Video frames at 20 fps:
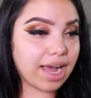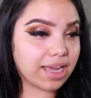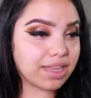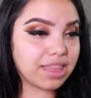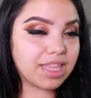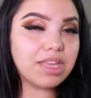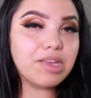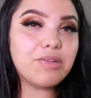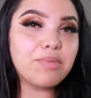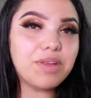I
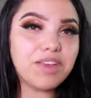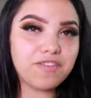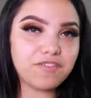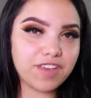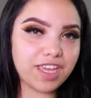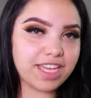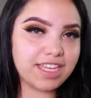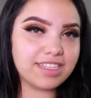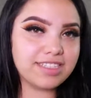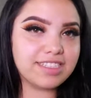think my
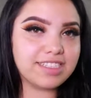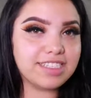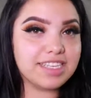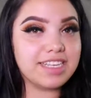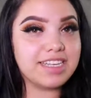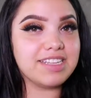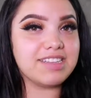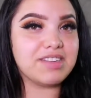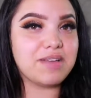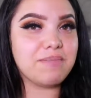face
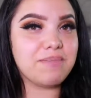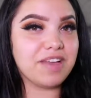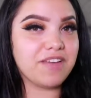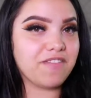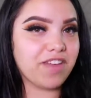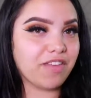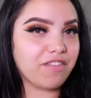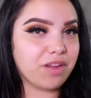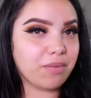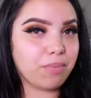is my
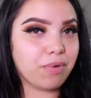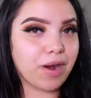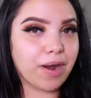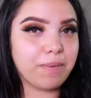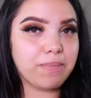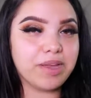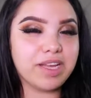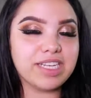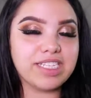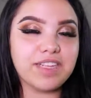favorite part
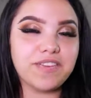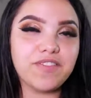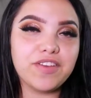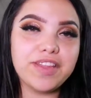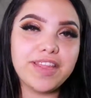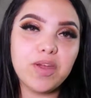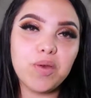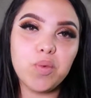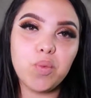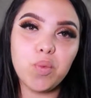because I feel
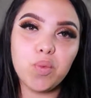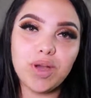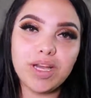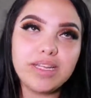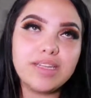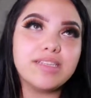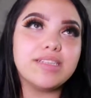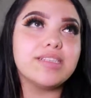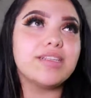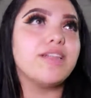like
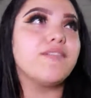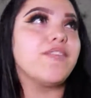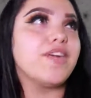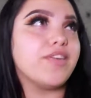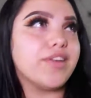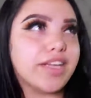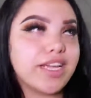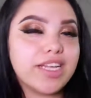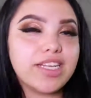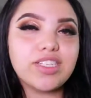once the
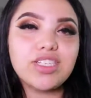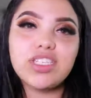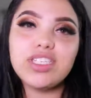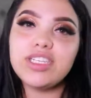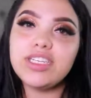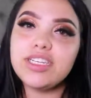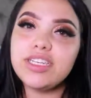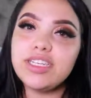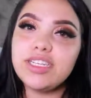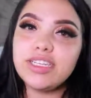
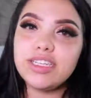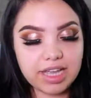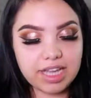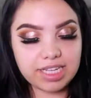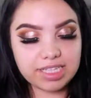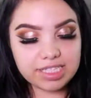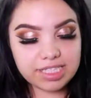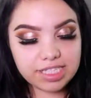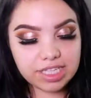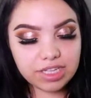foundation,
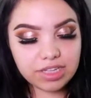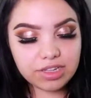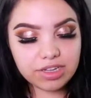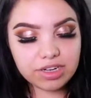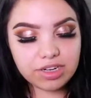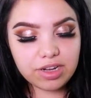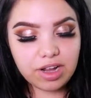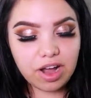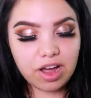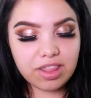
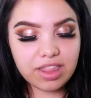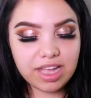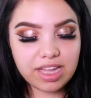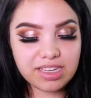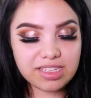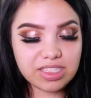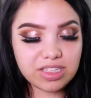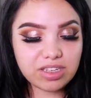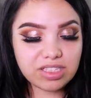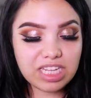concealer, all
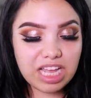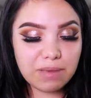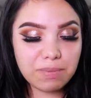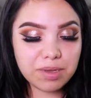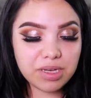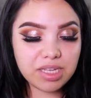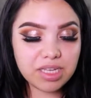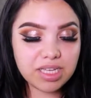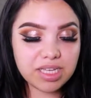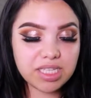that starts
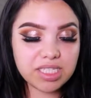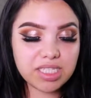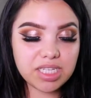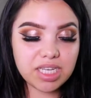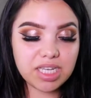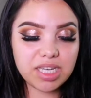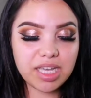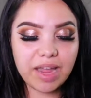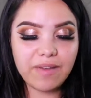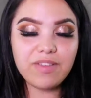happening, it's
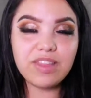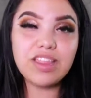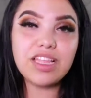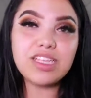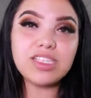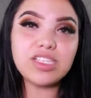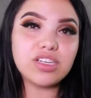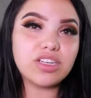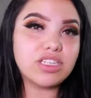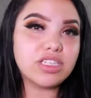like
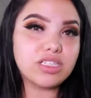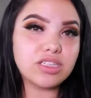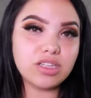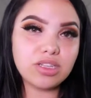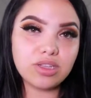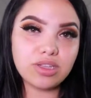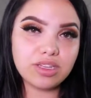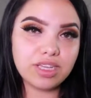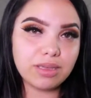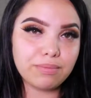everything starts
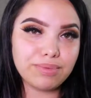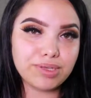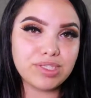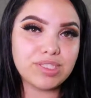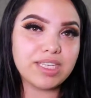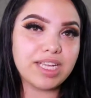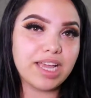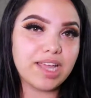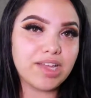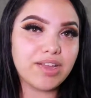looking put
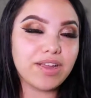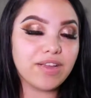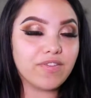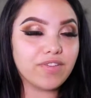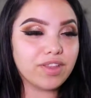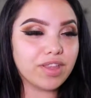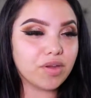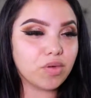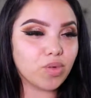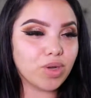together. I
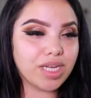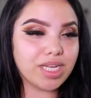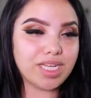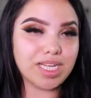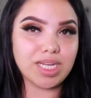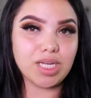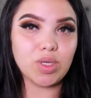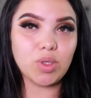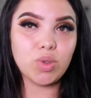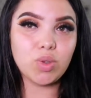feel like right
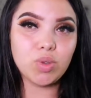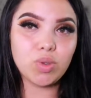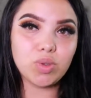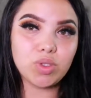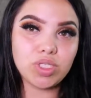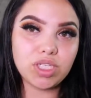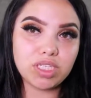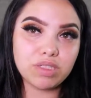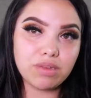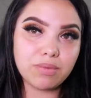now,
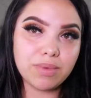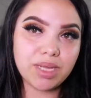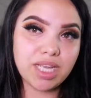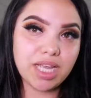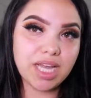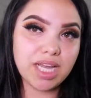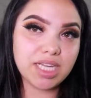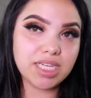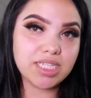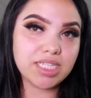just with my
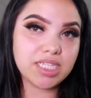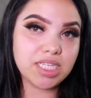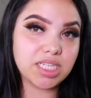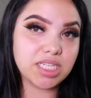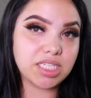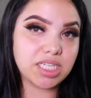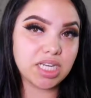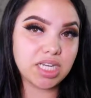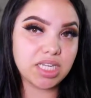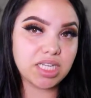eyes
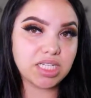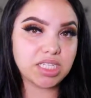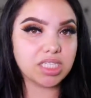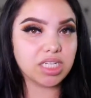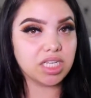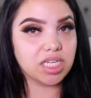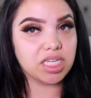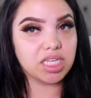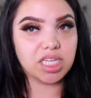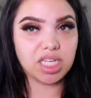done, it's
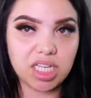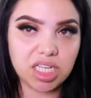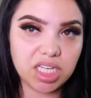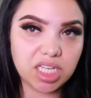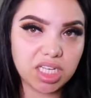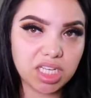like...